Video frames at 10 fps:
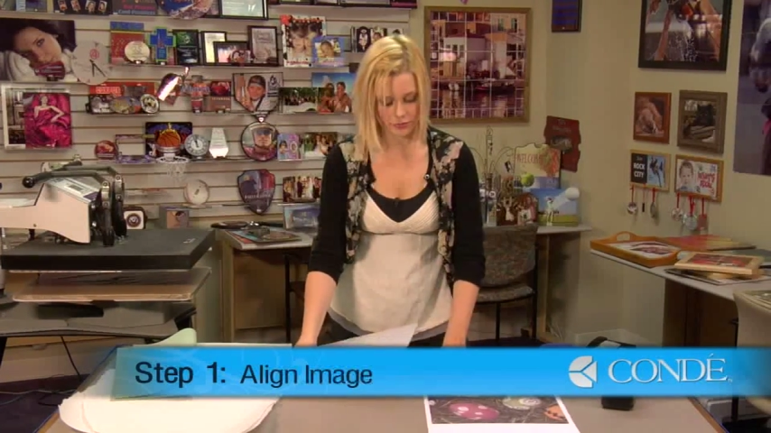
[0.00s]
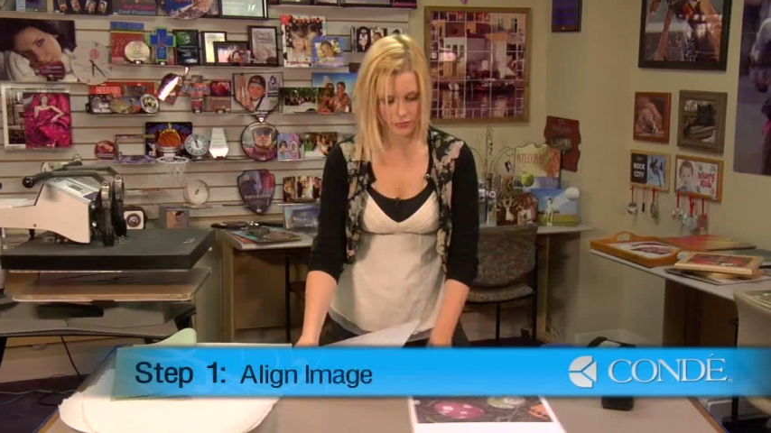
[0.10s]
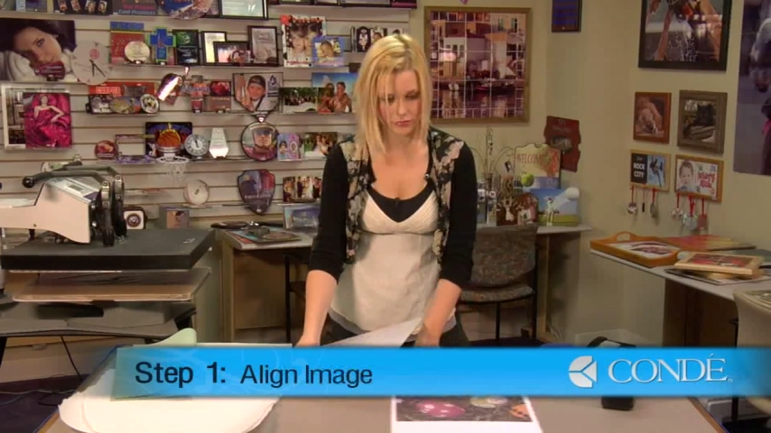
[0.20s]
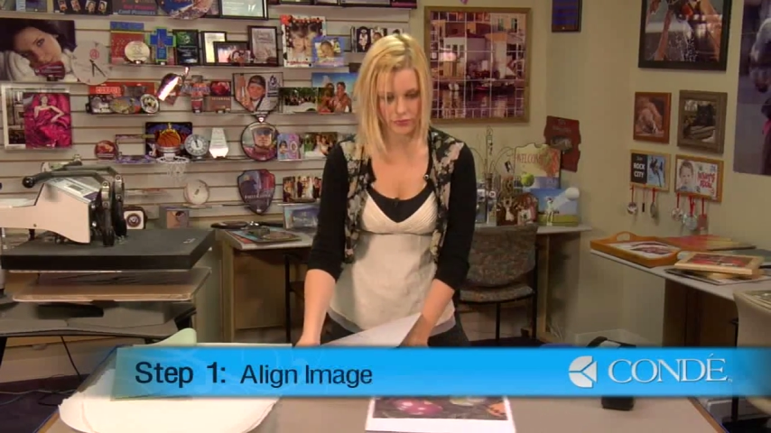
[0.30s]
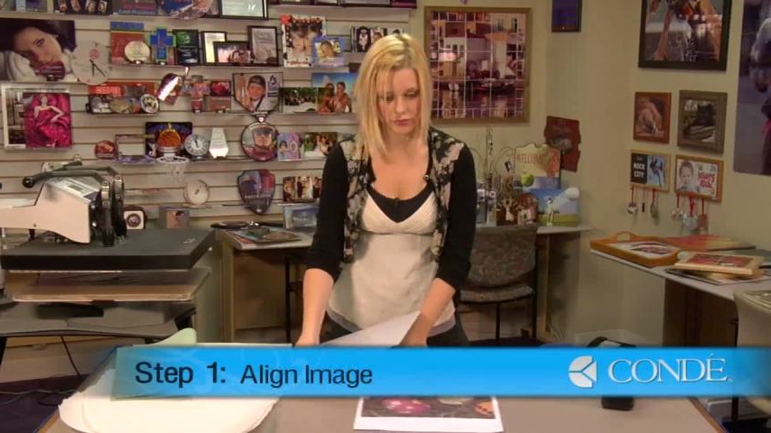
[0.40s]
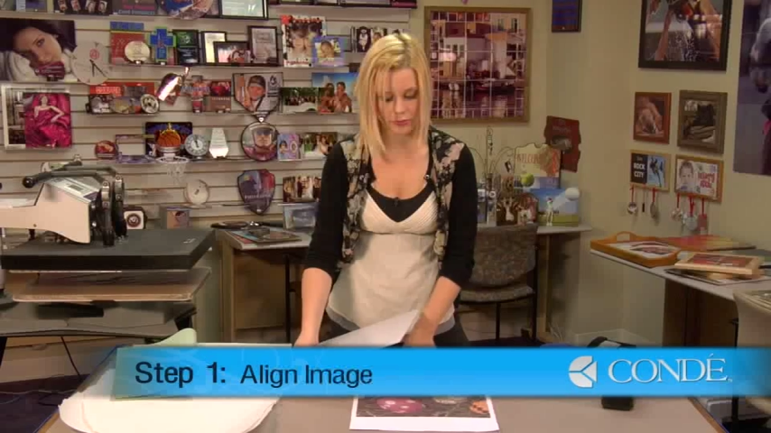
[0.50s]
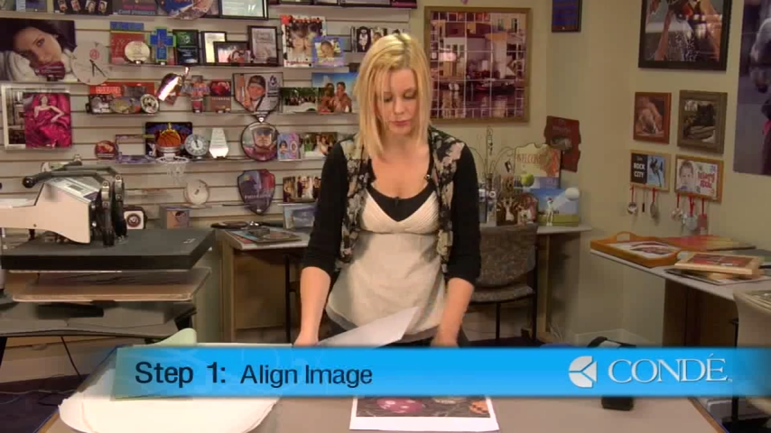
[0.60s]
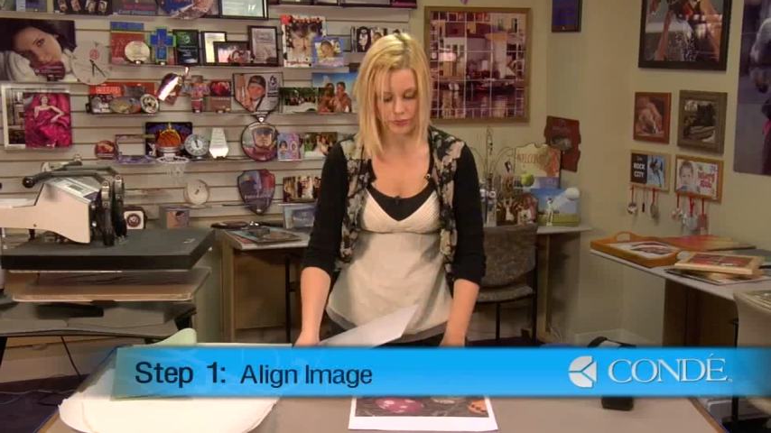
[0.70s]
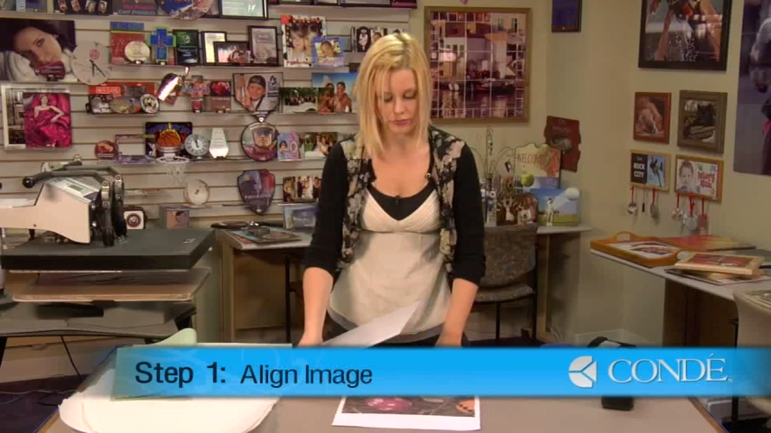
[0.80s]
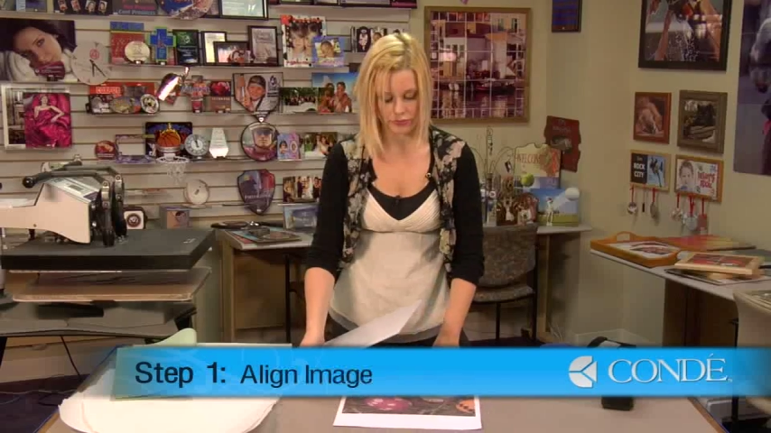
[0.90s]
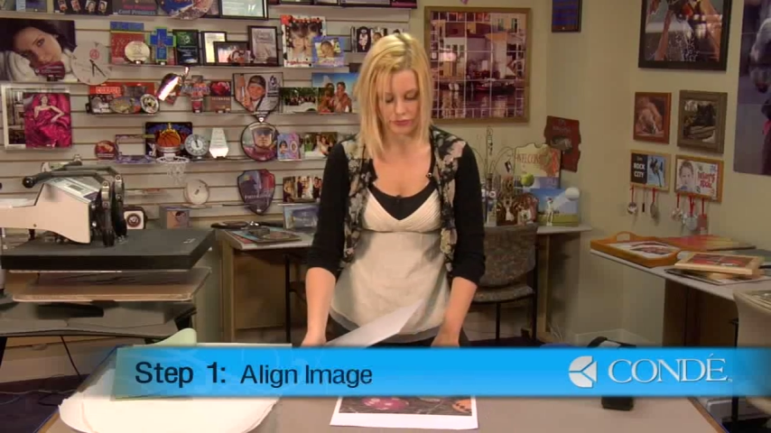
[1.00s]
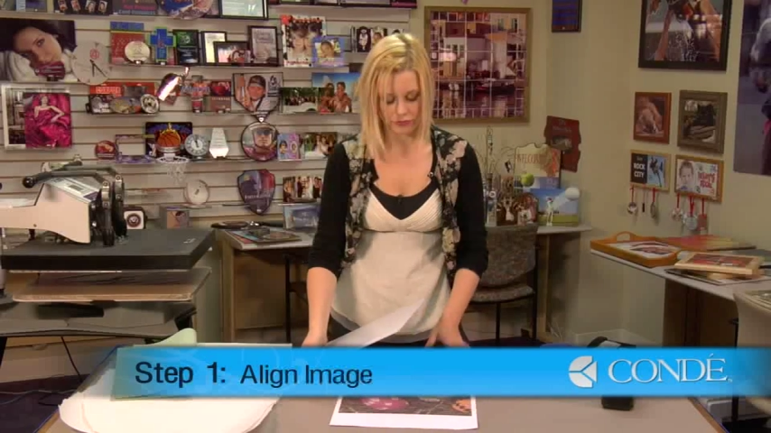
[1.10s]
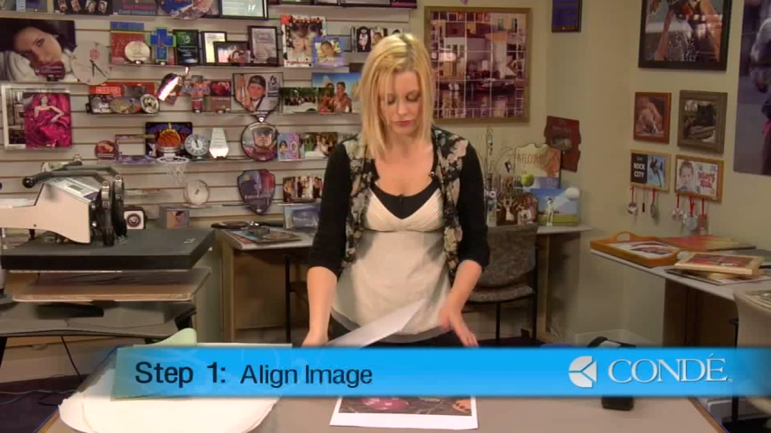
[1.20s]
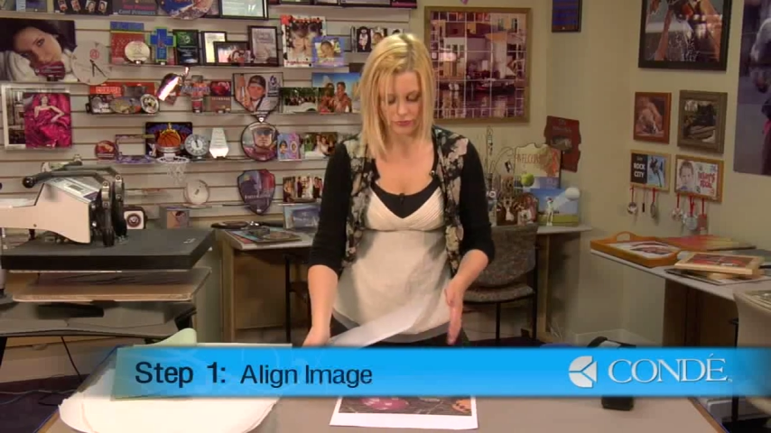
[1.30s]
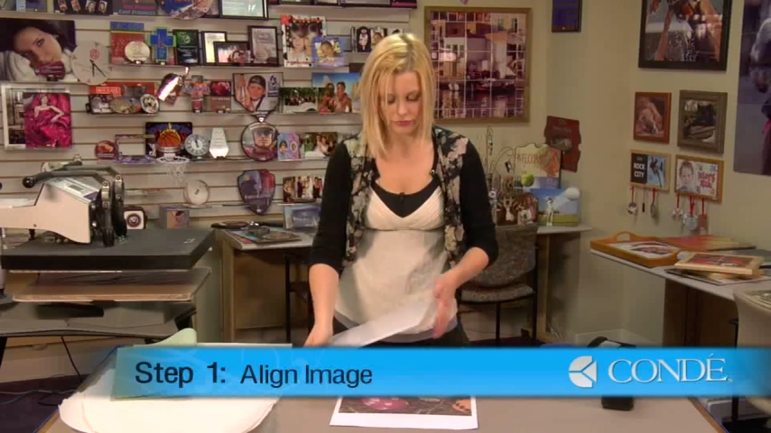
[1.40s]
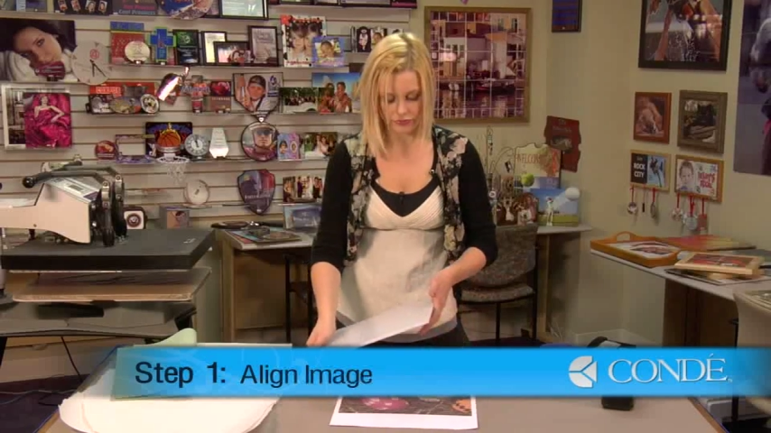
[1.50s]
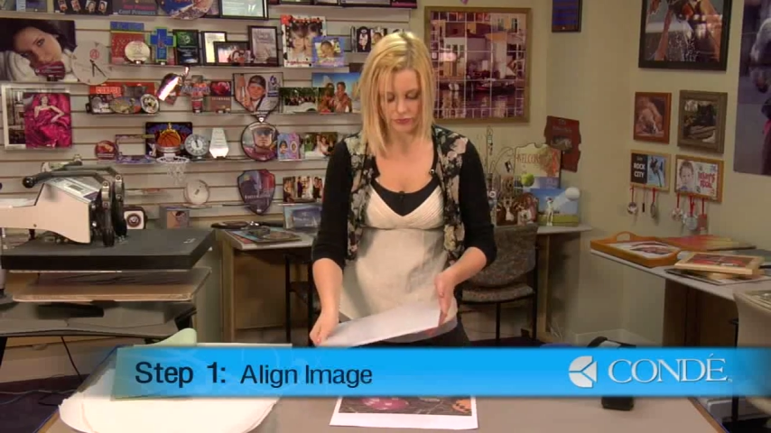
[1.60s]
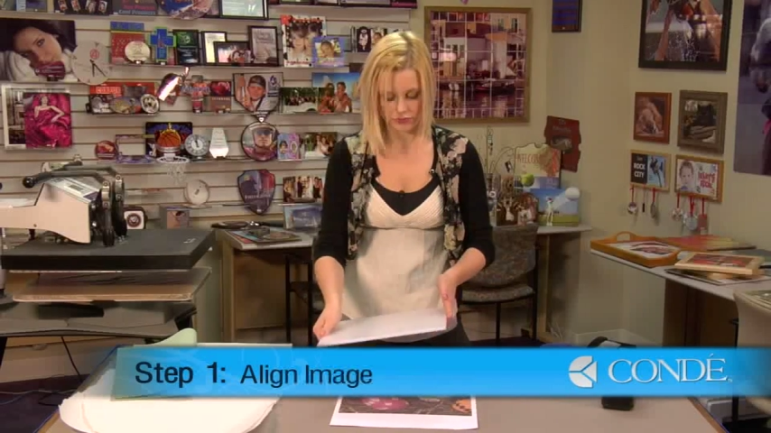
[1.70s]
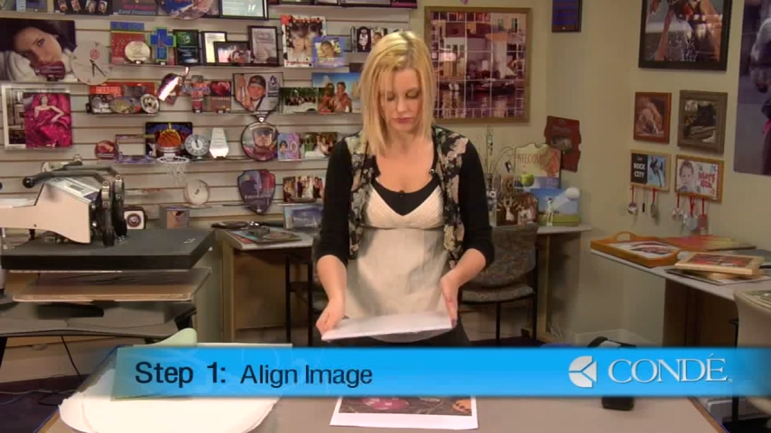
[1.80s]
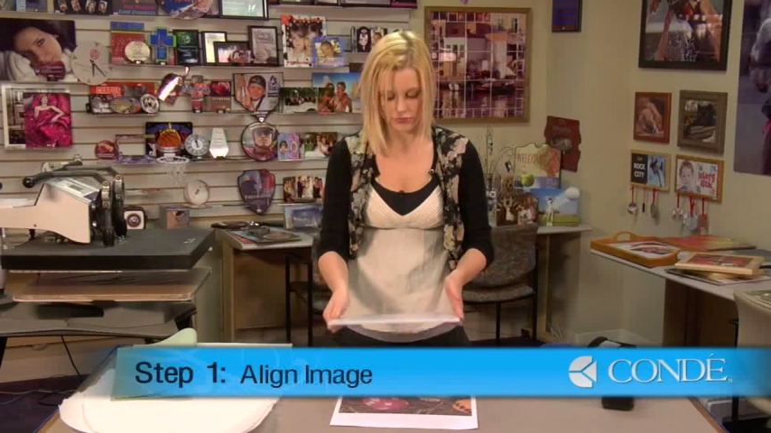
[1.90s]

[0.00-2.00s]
No one is speaking in this clip.